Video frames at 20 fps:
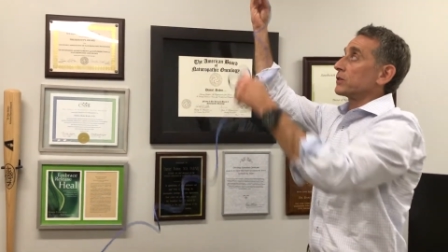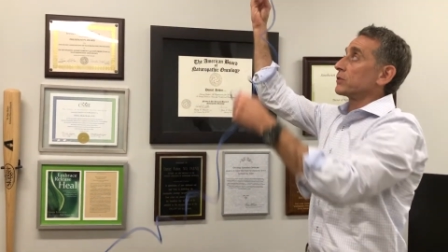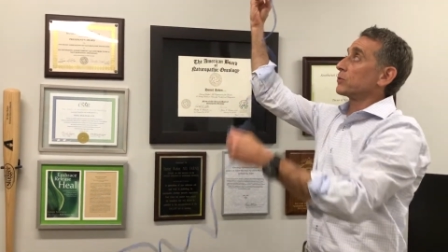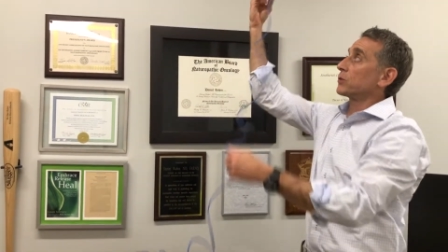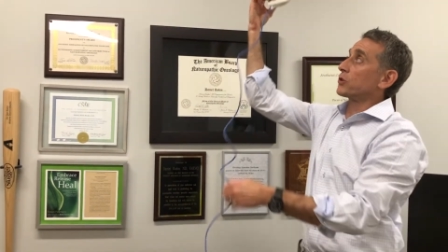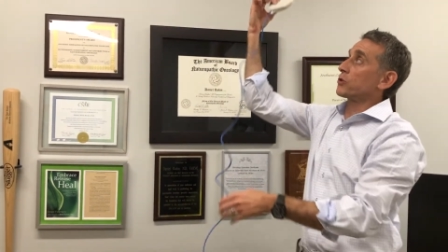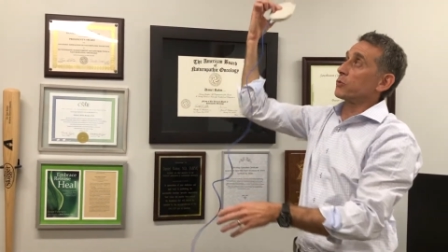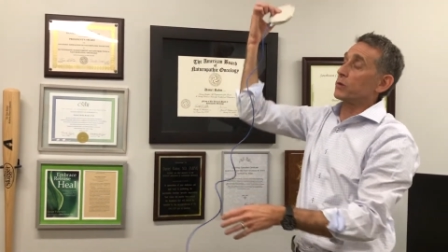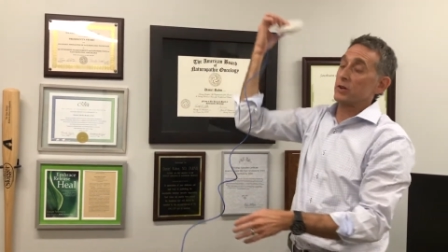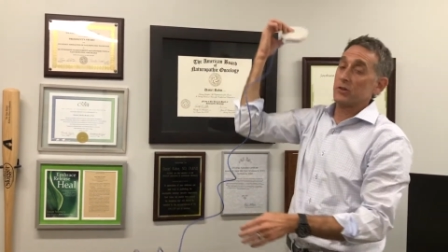
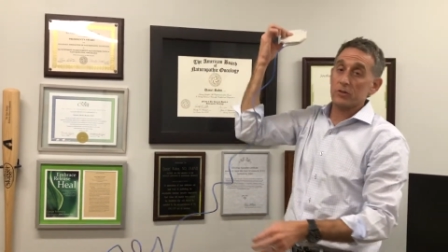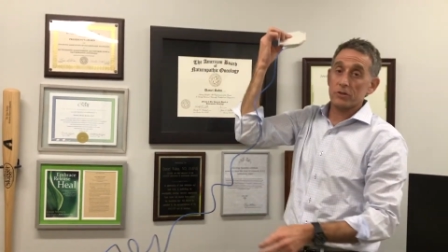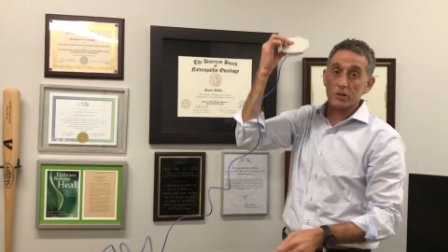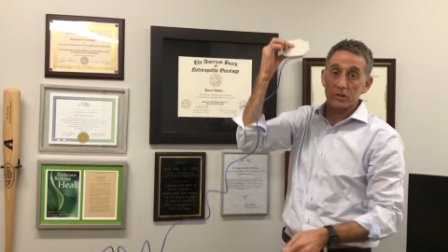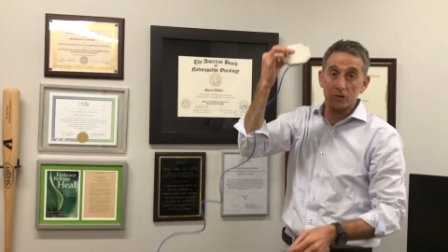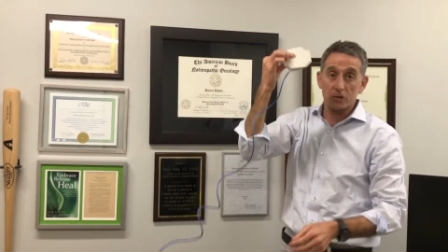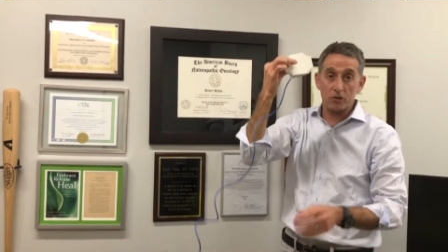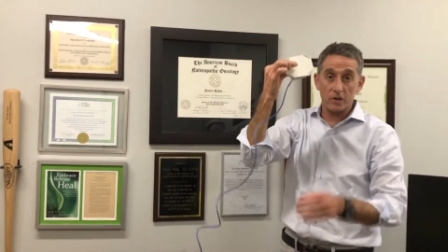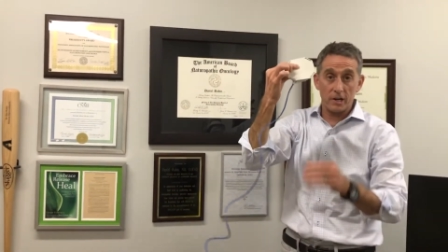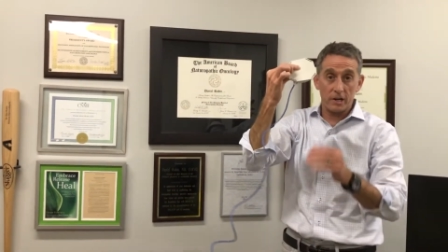with which to
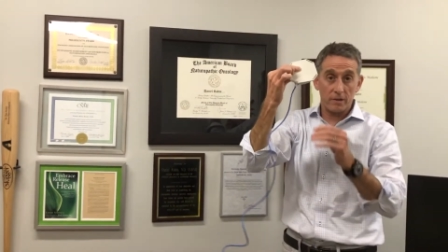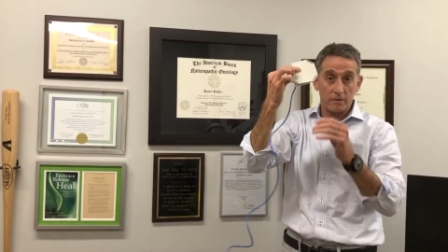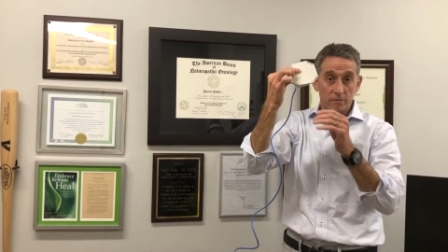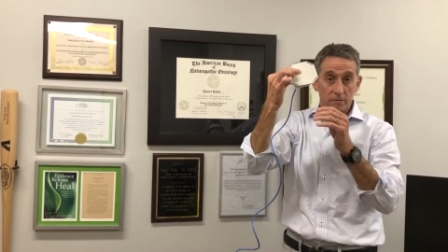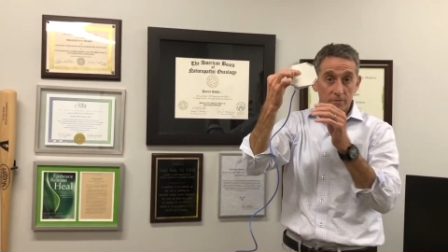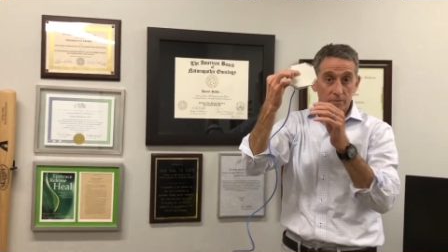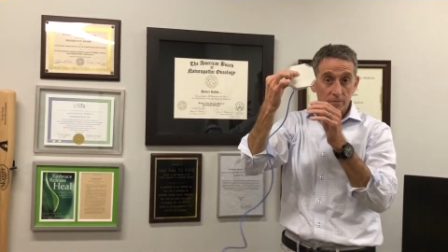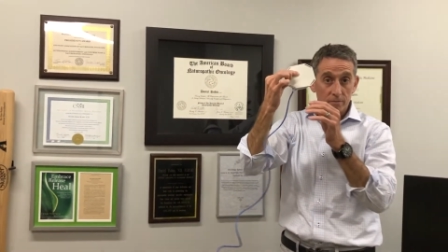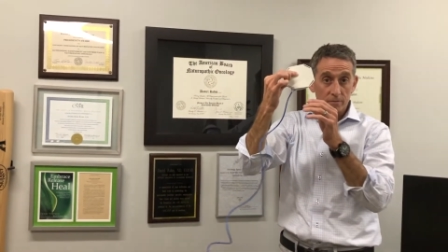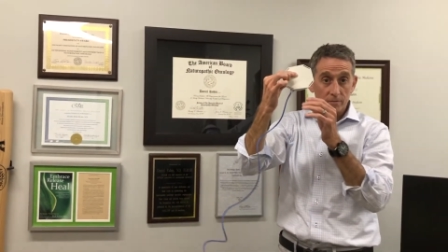treat.
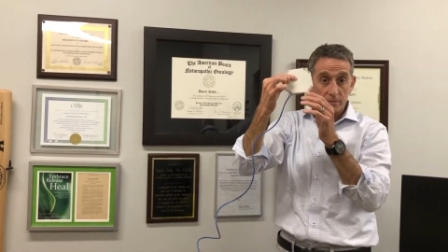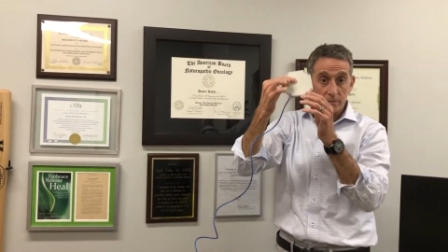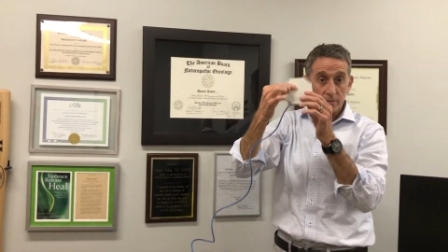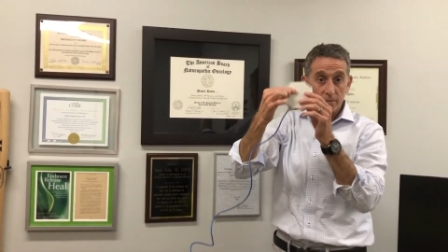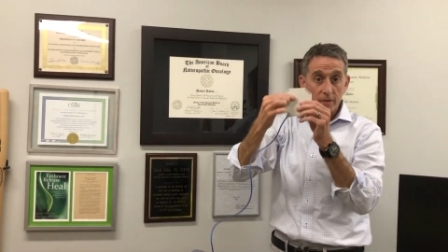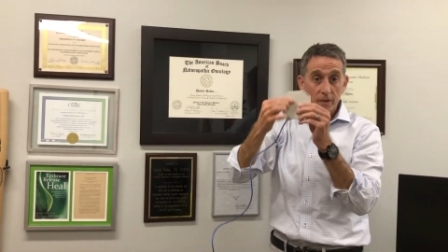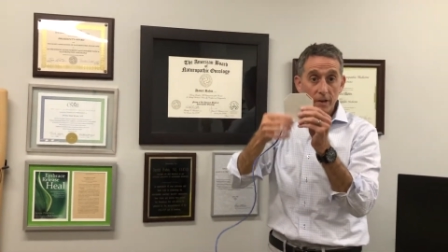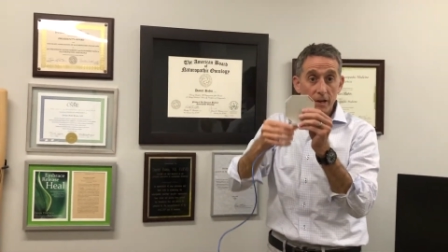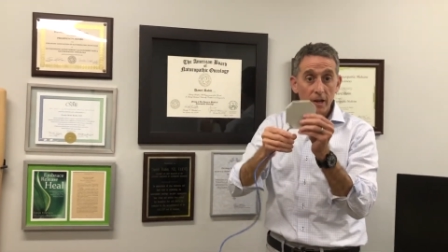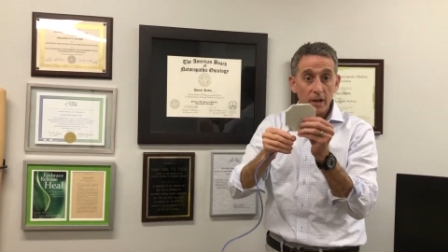
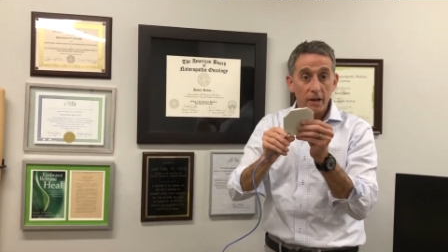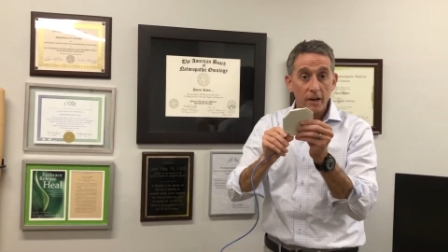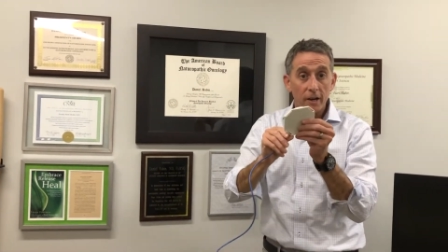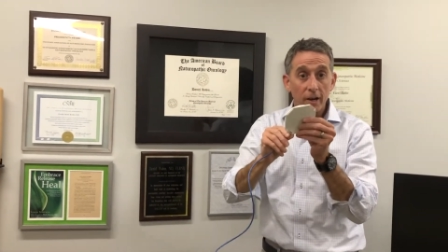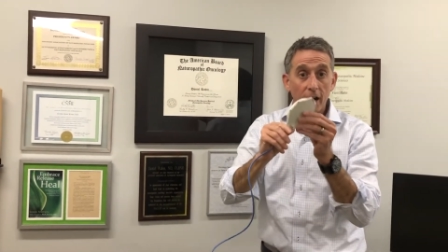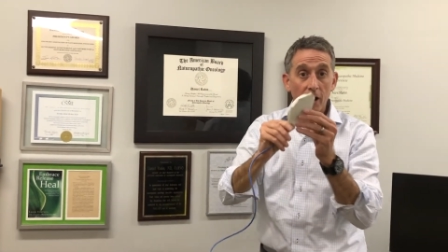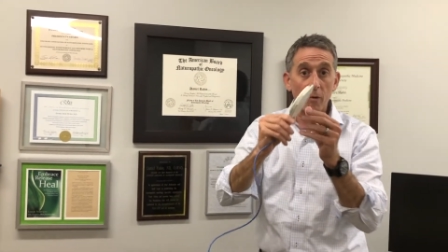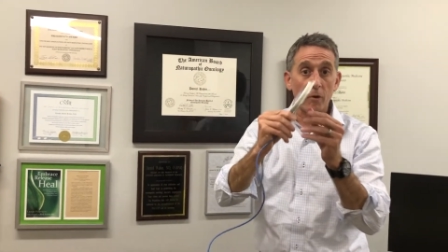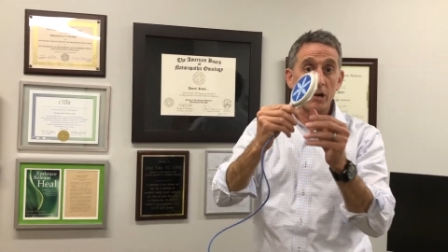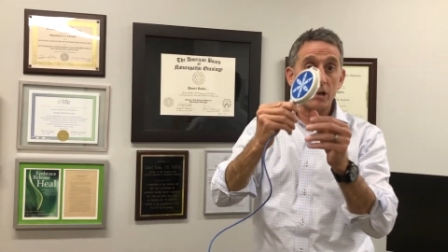
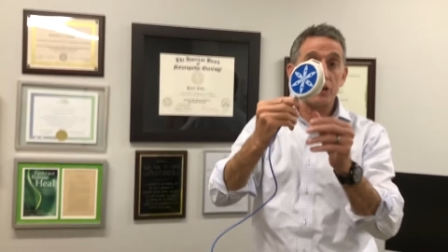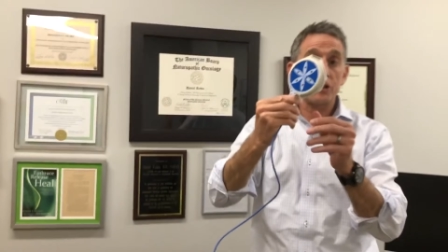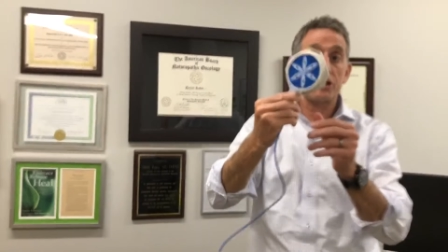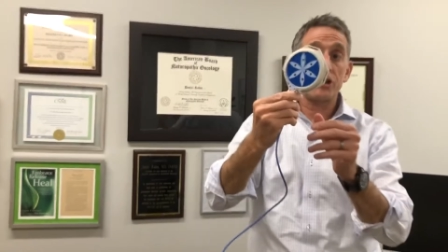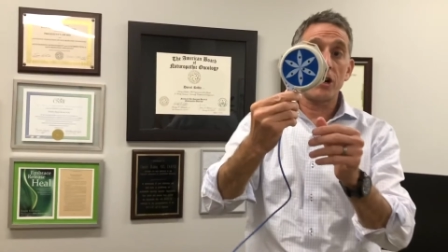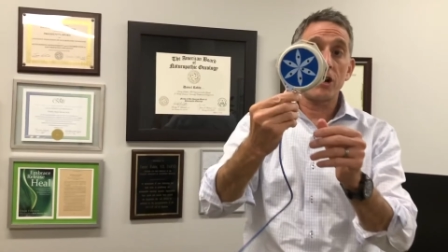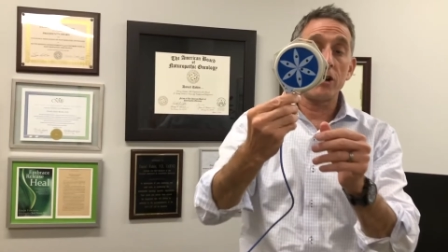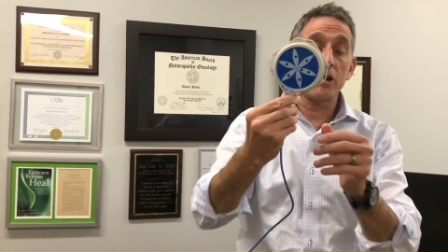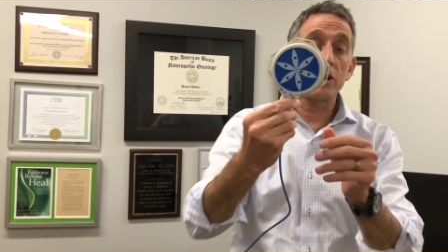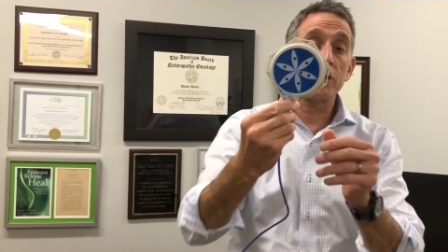Now I want to
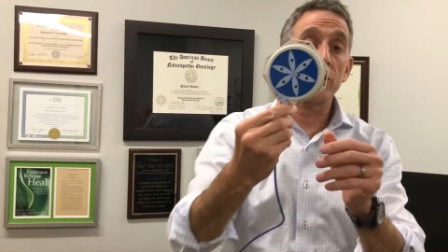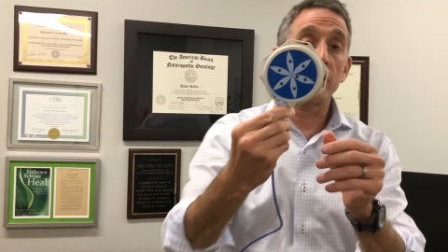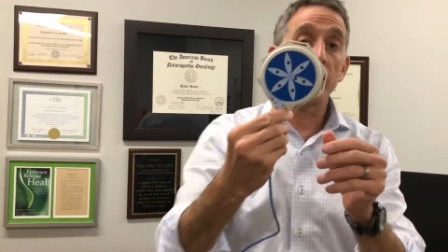show you